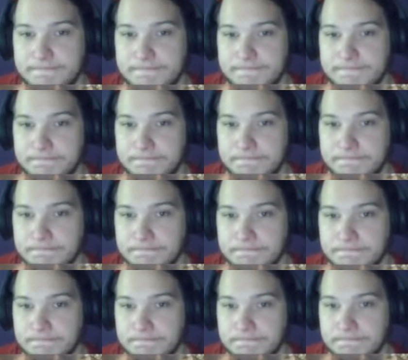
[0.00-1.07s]

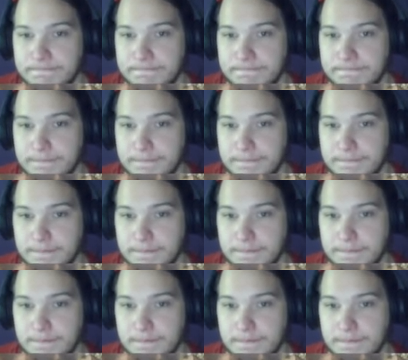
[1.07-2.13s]

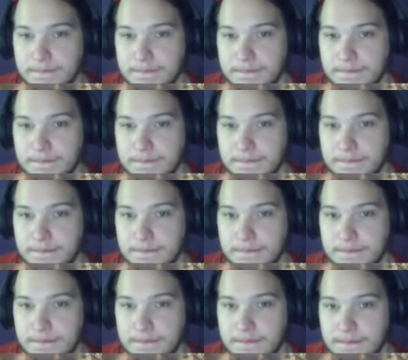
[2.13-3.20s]

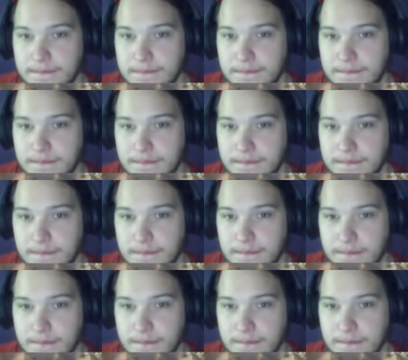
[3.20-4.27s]

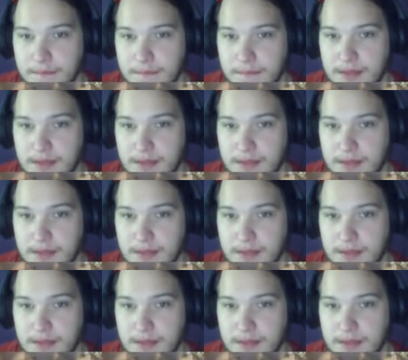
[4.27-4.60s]
[no speech]